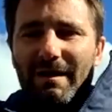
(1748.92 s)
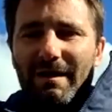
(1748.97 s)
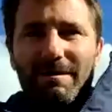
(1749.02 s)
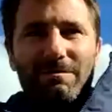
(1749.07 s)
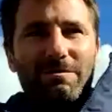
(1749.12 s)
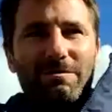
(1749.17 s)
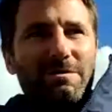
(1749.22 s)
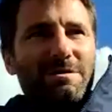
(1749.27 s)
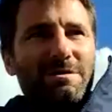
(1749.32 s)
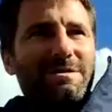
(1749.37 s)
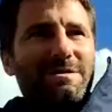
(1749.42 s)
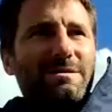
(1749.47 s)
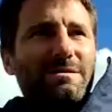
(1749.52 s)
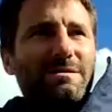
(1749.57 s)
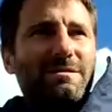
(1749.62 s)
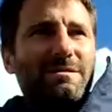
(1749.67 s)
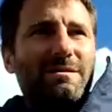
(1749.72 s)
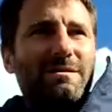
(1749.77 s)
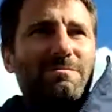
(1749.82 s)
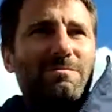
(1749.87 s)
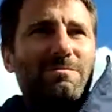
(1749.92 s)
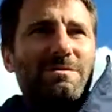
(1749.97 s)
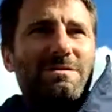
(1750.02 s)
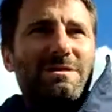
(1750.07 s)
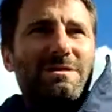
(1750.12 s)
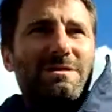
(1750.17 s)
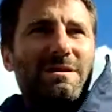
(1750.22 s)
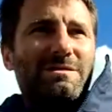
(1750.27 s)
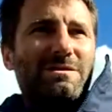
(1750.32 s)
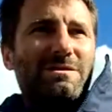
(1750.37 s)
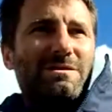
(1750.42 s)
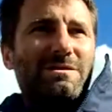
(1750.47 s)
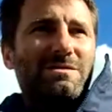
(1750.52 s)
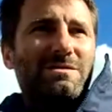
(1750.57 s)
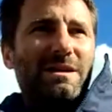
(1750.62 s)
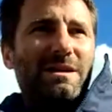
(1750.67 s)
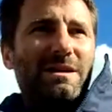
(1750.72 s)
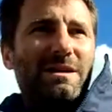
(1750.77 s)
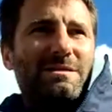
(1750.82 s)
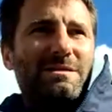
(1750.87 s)
was, as you
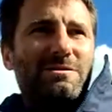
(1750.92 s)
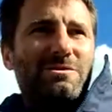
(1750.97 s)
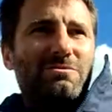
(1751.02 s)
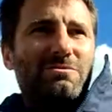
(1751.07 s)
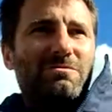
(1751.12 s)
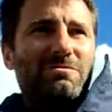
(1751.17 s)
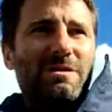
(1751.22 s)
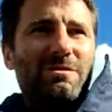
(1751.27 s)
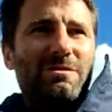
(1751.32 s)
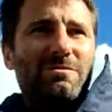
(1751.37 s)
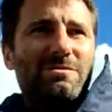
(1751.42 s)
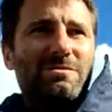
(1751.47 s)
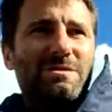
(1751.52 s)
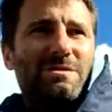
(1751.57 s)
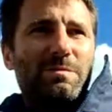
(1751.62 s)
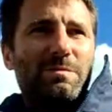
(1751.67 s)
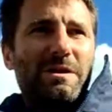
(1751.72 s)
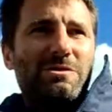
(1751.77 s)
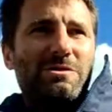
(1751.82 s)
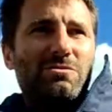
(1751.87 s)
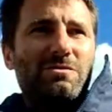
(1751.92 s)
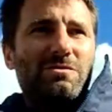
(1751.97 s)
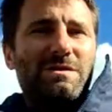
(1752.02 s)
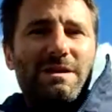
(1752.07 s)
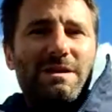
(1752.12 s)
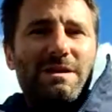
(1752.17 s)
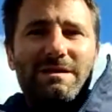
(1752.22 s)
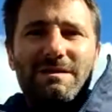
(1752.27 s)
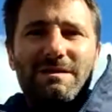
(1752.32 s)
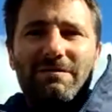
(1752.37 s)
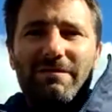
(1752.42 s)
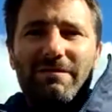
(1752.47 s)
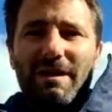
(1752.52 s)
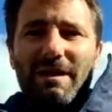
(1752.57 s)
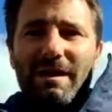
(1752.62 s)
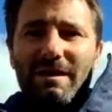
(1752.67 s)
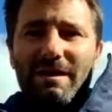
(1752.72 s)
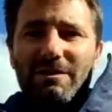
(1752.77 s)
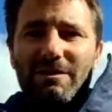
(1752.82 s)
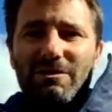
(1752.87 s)
say, such a real special sense of
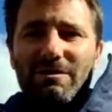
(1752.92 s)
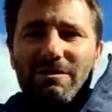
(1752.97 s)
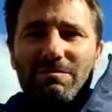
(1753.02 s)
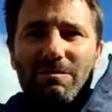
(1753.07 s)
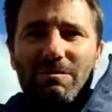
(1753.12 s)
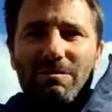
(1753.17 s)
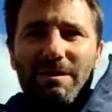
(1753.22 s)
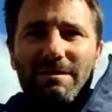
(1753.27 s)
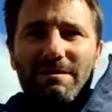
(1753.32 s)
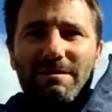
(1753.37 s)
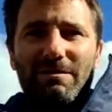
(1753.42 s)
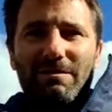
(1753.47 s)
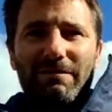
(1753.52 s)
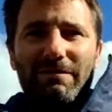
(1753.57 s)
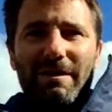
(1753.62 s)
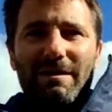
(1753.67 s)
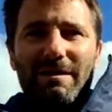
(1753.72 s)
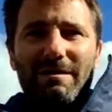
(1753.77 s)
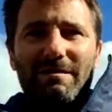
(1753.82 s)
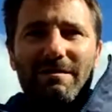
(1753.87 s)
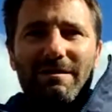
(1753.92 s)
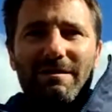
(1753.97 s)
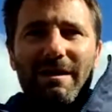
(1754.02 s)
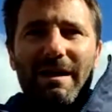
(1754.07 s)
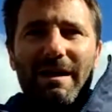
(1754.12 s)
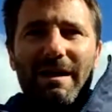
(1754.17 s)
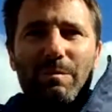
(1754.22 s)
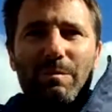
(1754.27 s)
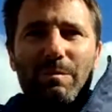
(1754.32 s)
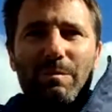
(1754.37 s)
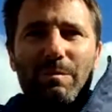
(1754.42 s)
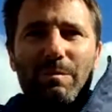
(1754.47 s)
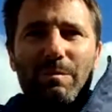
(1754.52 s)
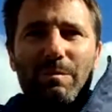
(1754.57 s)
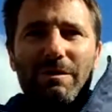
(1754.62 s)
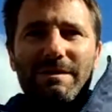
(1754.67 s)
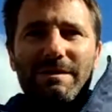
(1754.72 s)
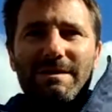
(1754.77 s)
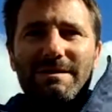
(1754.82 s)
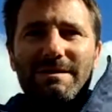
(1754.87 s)
occasion. We sort of had a cap
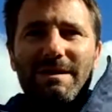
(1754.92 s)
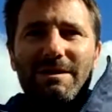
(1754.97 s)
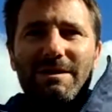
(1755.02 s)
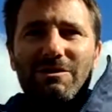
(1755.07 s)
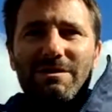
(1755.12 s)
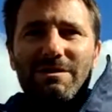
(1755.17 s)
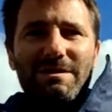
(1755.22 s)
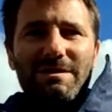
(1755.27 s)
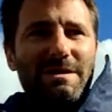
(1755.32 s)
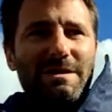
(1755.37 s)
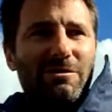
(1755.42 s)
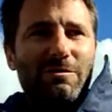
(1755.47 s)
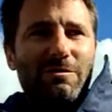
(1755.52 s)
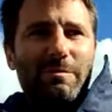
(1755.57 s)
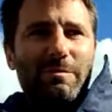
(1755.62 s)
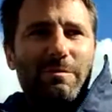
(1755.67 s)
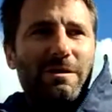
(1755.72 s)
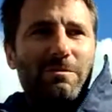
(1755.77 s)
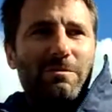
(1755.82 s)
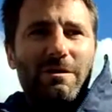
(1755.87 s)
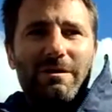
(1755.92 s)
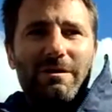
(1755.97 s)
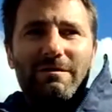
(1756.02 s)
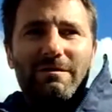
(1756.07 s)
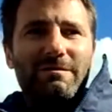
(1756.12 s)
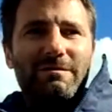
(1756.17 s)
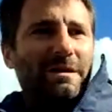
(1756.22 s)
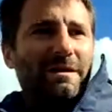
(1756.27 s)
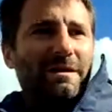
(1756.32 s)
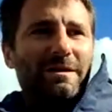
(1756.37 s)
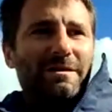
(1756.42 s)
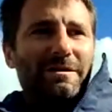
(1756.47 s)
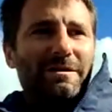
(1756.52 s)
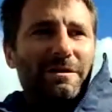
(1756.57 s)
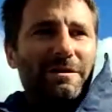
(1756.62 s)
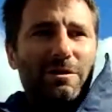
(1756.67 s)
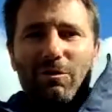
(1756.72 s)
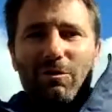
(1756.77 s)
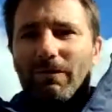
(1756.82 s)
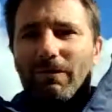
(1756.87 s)
presentation ceremony where,
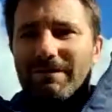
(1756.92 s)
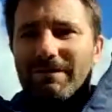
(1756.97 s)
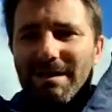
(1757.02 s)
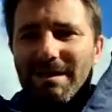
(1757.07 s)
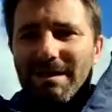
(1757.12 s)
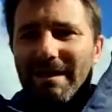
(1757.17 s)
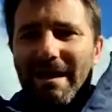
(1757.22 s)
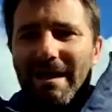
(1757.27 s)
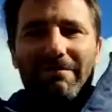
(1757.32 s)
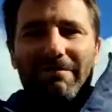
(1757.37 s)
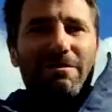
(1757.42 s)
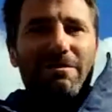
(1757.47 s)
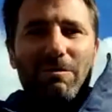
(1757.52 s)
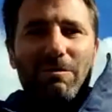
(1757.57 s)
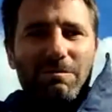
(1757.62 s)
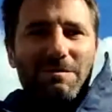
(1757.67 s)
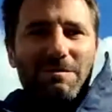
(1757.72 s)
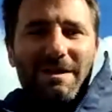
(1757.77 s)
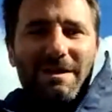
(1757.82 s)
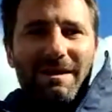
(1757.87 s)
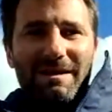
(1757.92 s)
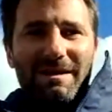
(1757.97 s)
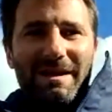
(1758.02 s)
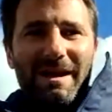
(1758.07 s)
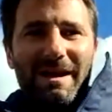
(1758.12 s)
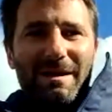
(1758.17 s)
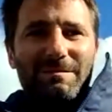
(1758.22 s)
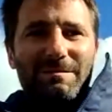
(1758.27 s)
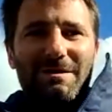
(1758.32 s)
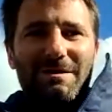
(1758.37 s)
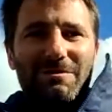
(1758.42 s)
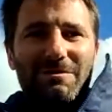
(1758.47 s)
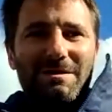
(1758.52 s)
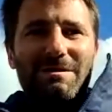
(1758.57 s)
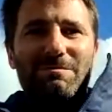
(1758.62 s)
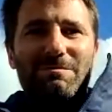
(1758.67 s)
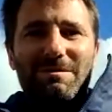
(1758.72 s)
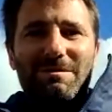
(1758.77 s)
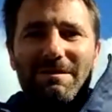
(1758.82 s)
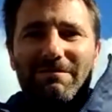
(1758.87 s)
obviously everyone was getting capped because it
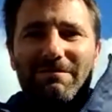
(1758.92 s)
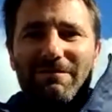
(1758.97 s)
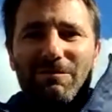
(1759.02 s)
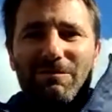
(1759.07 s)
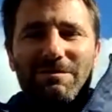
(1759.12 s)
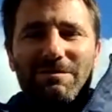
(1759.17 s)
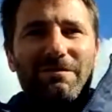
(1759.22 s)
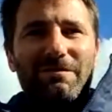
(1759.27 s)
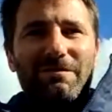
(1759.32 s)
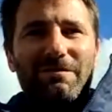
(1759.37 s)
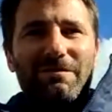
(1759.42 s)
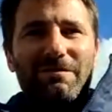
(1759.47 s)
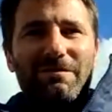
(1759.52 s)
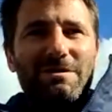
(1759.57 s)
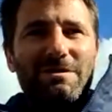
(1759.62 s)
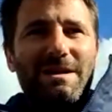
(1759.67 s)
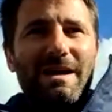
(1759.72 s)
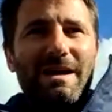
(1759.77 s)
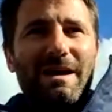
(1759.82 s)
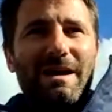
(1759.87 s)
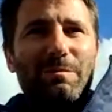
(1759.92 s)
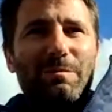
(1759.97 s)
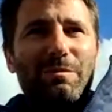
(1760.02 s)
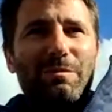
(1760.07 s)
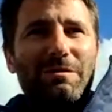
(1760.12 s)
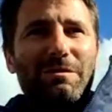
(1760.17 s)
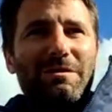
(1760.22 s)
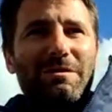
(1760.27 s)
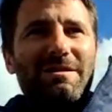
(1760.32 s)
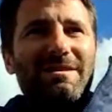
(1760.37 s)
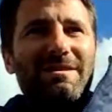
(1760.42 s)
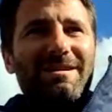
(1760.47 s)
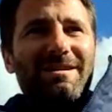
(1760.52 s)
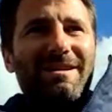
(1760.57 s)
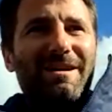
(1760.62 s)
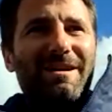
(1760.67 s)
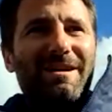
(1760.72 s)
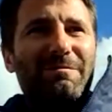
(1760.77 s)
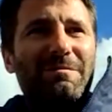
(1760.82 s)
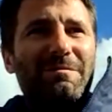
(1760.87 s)
was everyone's first cap, and
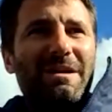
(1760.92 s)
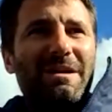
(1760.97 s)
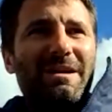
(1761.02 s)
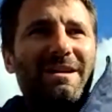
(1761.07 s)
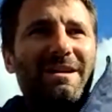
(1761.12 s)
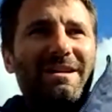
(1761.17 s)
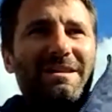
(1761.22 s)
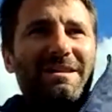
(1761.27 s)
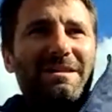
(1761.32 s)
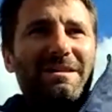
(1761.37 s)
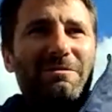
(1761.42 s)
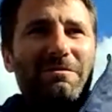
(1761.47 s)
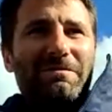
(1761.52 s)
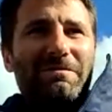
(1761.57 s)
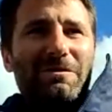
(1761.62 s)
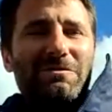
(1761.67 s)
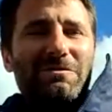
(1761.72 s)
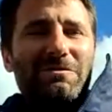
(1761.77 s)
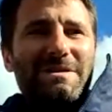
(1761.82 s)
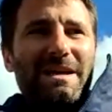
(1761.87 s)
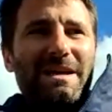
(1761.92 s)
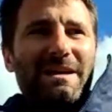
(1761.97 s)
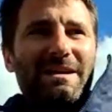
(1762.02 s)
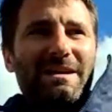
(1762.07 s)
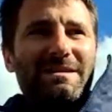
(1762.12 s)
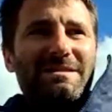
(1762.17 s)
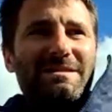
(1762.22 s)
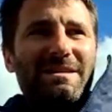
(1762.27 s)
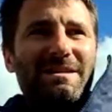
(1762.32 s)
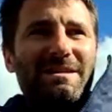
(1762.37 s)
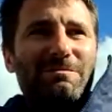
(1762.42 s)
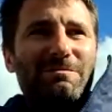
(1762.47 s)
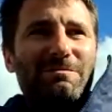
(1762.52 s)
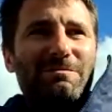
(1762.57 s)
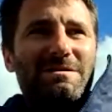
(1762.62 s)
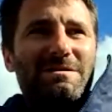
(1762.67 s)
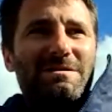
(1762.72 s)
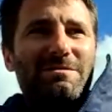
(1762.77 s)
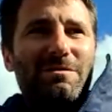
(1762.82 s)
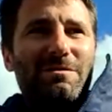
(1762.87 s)
there were a few tears, and it was
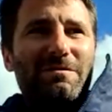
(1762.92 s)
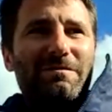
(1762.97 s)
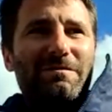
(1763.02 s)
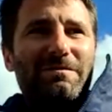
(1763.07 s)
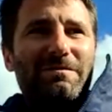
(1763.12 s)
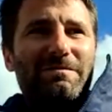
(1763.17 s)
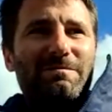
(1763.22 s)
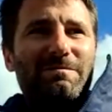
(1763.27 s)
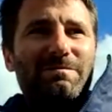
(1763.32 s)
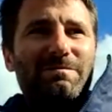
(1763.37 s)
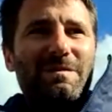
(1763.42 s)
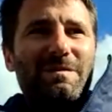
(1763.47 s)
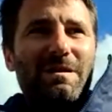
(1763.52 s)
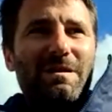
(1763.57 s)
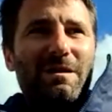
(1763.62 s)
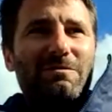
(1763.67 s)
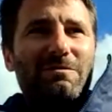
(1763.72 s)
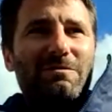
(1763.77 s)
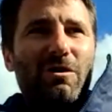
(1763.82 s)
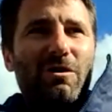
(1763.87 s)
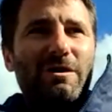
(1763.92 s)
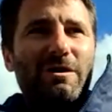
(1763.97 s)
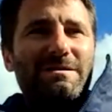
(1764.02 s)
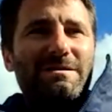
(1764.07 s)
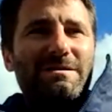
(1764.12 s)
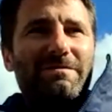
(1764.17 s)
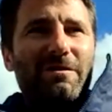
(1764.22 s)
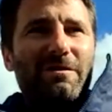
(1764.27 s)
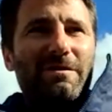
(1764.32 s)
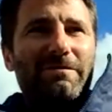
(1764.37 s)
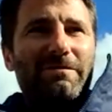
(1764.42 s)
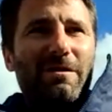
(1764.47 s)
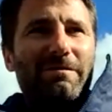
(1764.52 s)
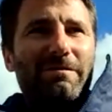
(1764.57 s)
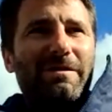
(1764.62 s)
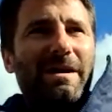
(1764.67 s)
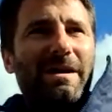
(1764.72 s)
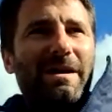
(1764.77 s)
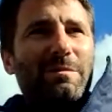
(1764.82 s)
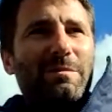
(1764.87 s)
sort of done right in front of our
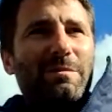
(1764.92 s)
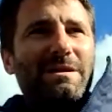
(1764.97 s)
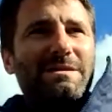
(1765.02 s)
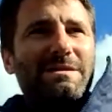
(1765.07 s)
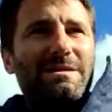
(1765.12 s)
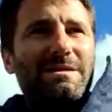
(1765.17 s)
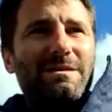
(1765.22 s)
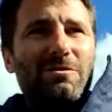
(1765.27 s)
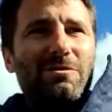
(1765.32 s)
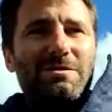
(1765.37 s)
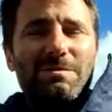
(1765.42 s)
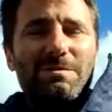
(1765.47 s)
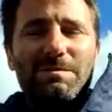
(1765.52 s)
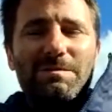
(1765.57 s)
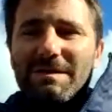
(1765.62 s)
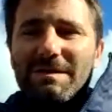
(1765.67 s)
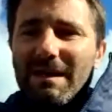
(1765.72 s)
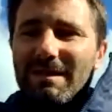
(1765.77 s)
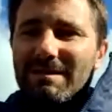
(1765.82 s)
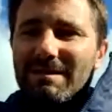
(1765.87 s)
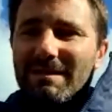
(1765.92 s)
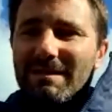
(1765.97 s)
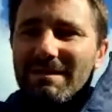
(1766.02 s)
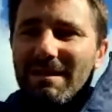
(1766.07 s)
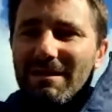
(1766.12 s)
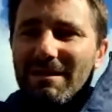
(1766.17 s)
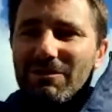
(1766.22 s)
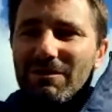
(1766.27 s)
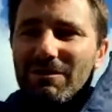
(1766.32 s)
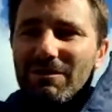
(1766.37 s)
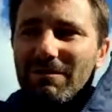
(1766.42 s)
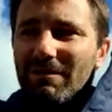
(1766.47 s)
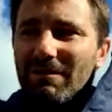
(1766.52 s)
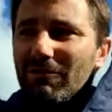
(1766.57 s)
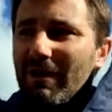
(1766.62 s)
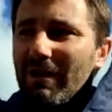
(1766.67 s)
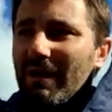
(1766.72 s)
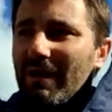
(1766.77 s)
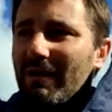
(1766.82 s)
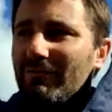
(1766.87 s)
families in the hospitality section of the
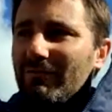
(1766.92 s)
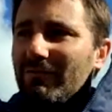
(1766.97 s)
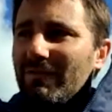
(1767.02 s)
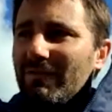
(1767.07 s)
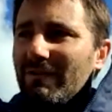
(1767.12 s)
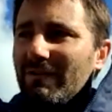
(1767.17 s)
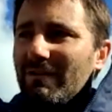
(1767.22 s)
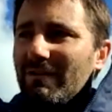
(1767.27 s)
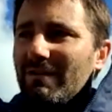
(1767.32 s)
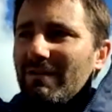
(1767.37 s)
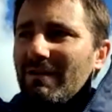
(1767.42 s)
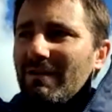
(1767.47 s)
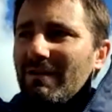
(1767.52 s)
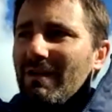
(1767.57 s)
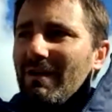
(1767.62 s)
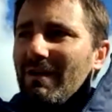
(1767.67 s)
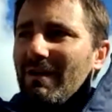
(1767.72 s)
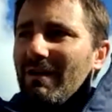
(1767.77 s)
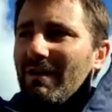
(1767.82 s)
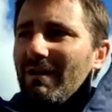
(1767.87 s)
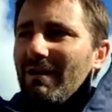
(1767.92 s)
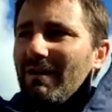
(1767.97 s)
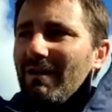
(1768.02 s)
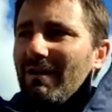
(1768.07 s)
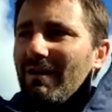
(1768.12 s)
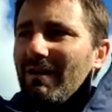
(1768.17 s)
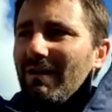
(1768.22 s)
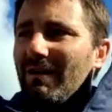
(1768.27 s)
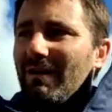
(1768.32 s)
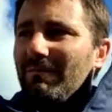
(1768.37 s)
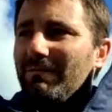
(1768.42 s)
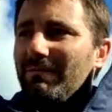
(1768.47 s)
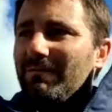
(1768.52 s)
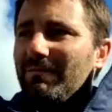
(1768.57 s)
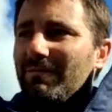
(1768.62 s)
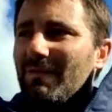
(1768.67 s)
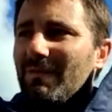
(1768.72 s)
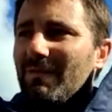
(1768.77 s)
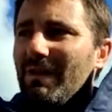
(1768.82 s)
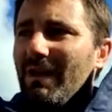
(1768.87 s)
ground. And
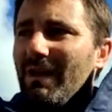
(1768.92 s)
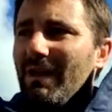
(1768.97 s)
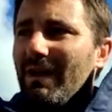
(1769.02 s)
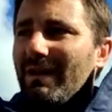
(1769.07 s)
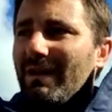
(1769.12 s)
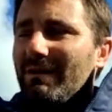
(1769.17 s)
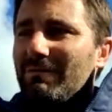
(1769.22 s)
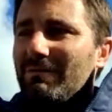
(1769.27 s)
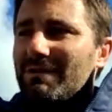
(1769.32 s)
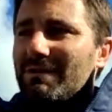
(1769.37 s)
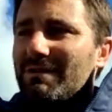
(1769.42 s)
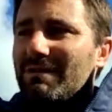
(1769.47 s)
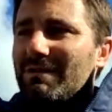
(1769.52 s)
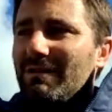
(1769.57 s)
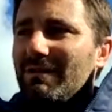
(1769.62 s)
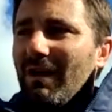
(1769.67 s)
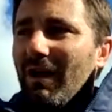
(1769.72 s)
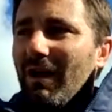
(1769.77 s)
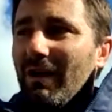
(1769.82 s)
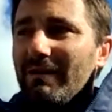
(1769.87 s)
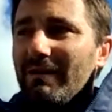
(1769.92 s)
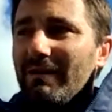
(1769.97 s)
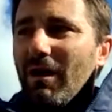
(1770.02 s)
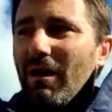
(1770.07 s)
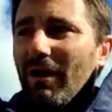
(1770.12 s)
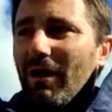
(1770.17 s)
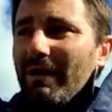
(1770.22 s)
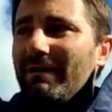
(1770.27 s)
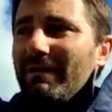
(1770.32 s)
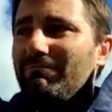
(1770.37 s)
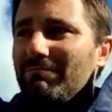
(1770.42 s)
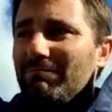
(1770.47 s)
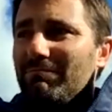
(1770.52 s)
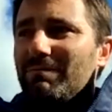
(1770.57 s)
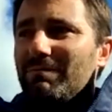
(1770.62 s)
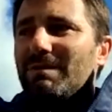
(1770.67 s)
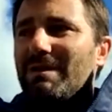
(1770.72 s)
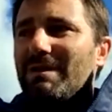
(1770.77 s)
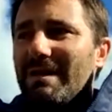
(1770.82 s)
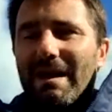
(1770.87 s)
it was. I
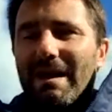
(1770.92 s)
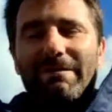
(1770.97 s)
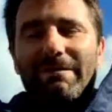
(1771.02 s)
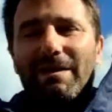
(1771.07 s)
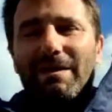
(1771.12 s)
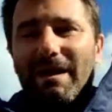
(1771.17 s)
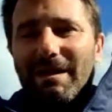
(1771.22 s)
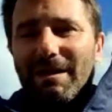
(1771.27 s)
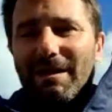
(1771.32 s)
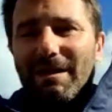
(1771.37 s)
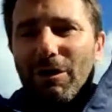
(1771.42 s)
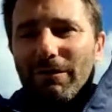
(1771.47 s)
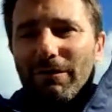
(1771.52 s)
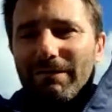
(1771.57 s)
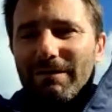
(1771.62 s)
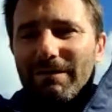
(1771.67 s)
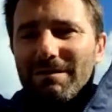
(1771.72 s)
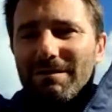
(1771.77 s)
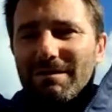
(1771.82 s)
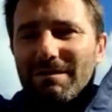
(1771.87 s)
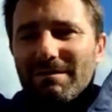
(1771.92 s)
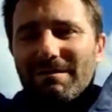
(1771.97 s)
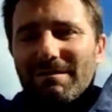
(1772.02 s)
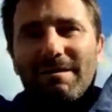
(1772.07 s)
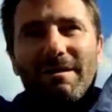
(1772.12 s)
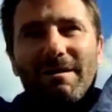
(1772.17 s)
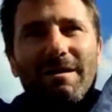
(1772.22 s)
never get nervous